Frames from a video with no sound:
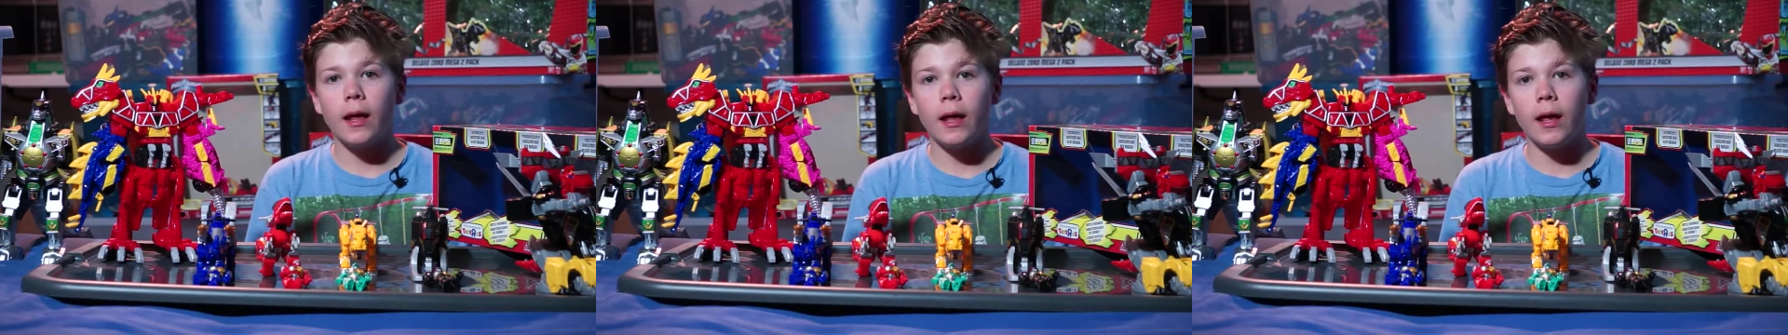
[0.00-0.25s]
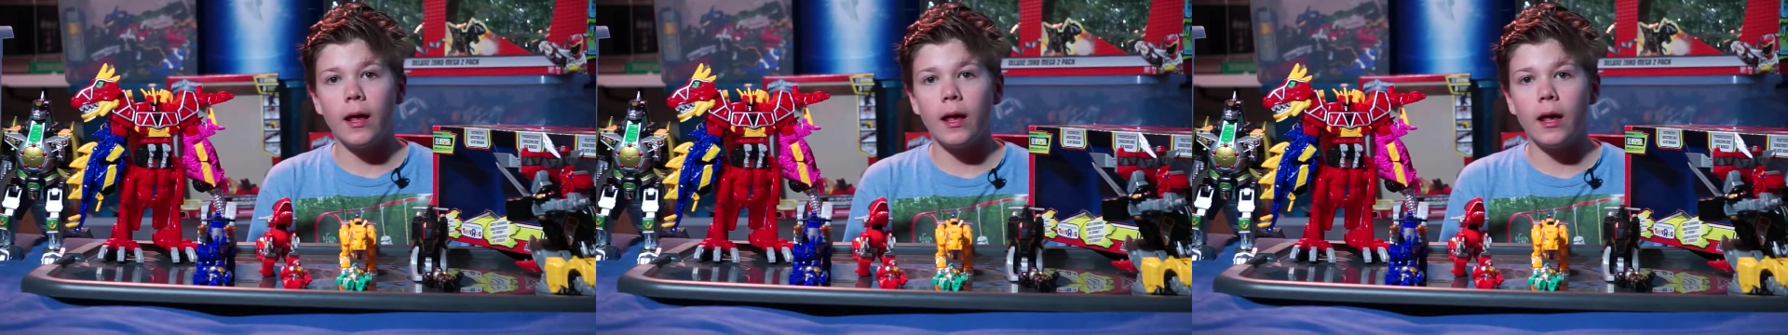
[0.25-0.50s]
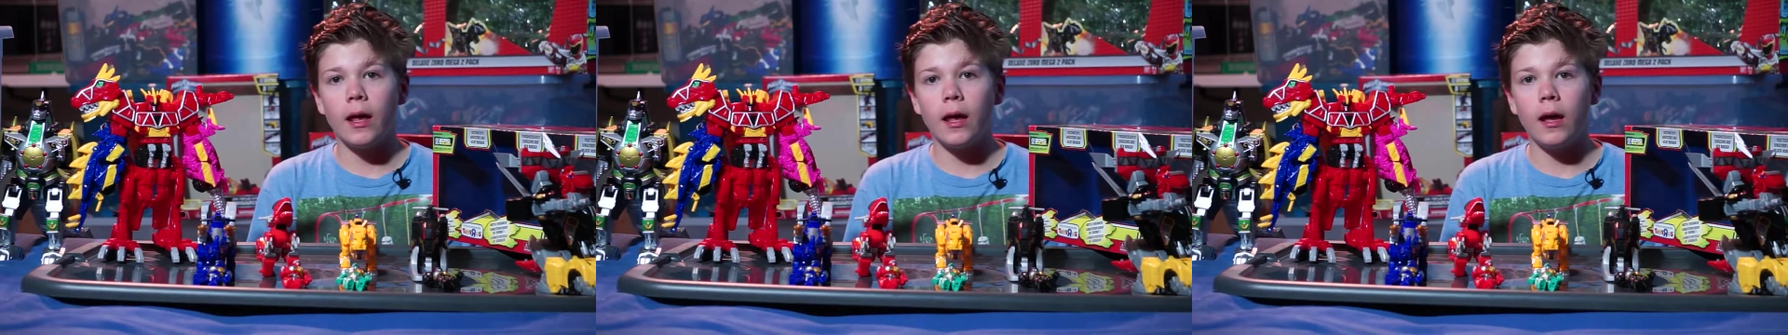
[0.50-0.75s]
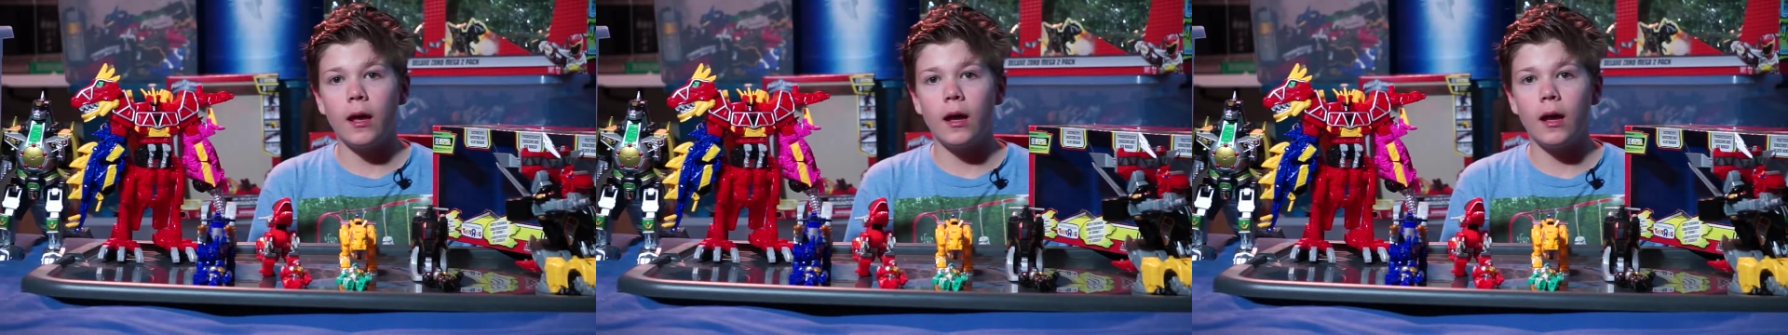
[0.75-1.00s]

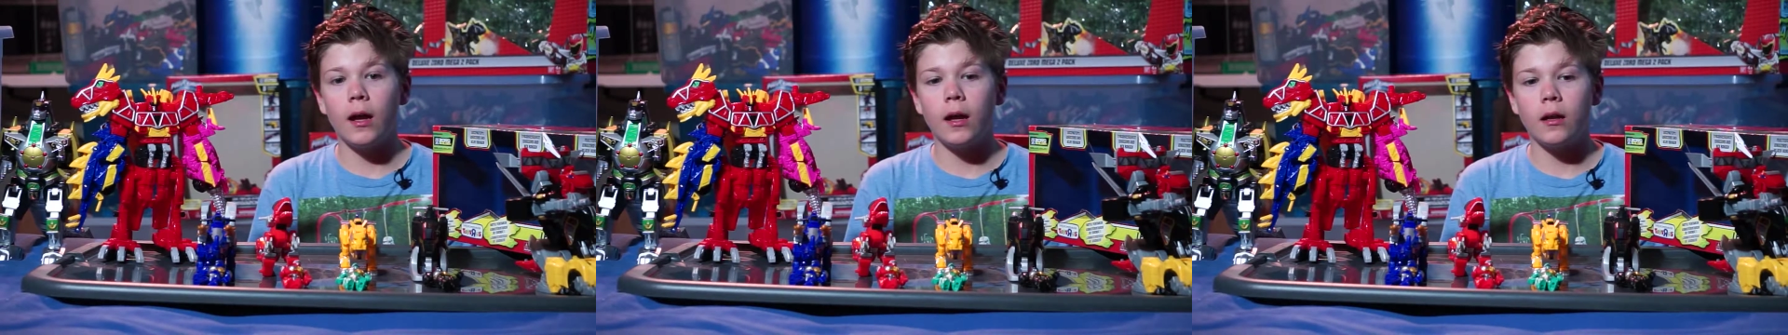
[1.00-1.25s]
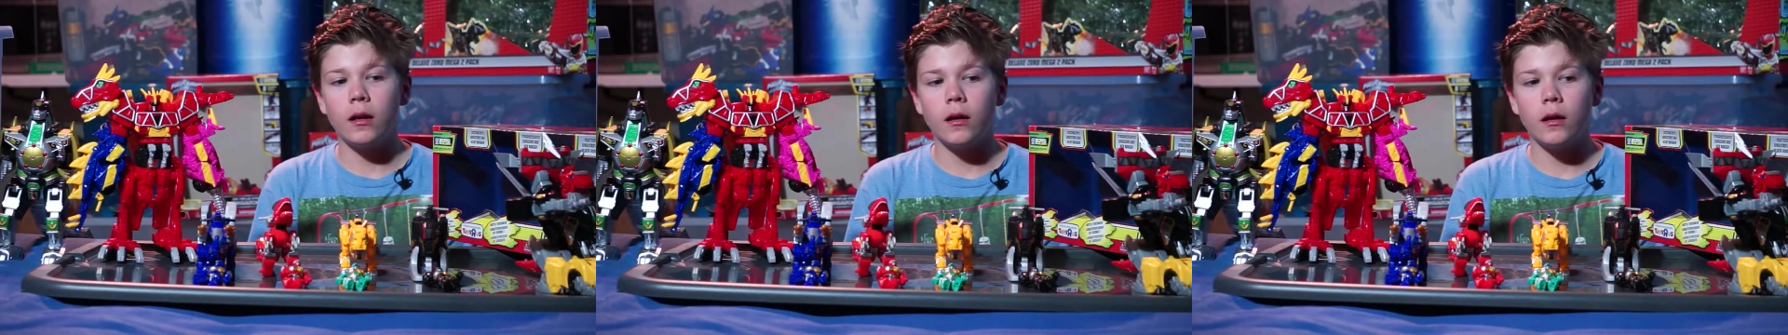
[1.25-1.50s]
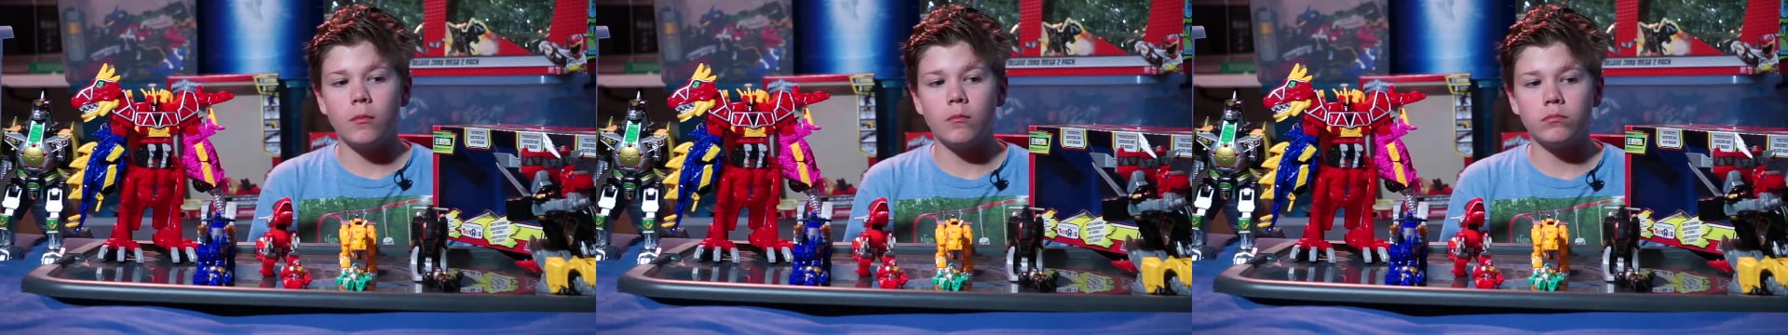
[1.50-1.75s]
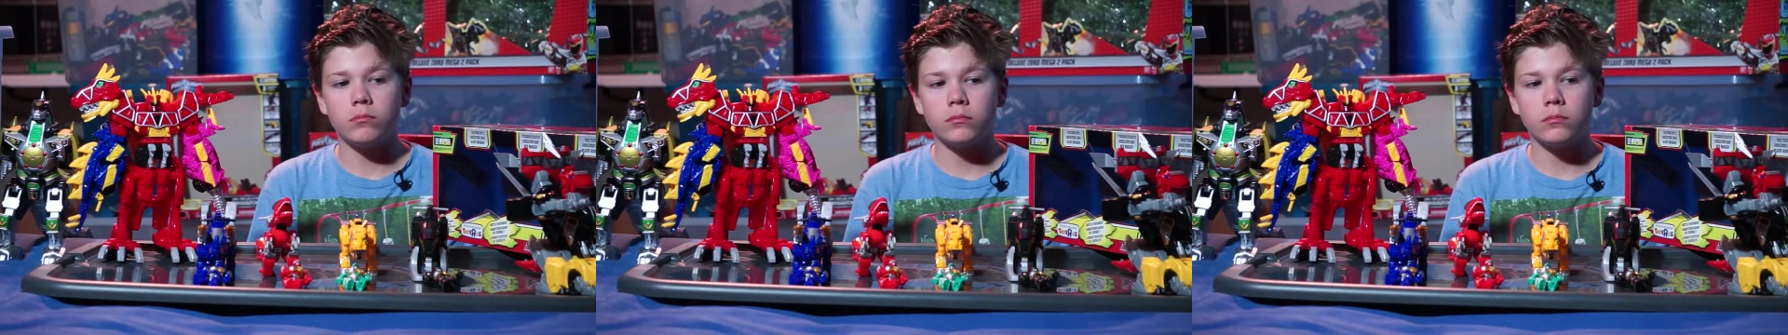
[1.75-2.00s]
And, I don't